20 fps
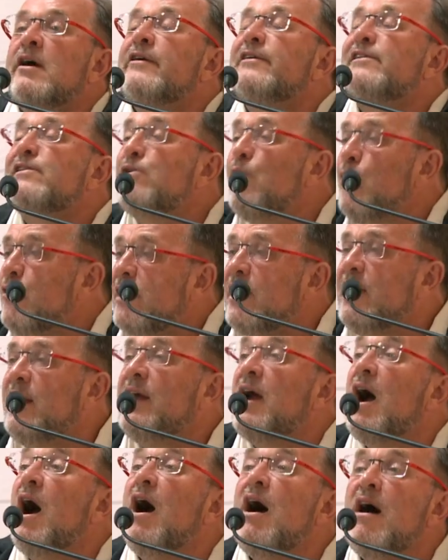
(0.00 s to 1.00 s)

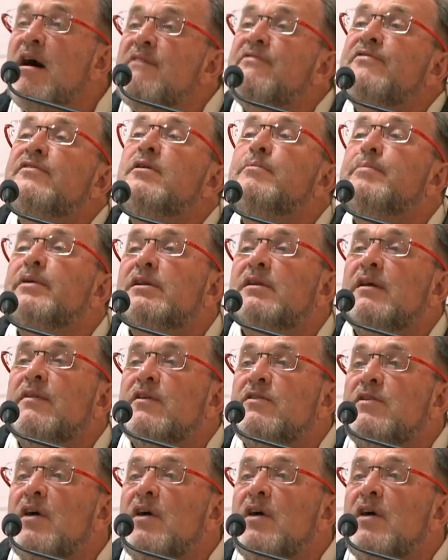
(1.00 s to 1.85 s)
shortly after building the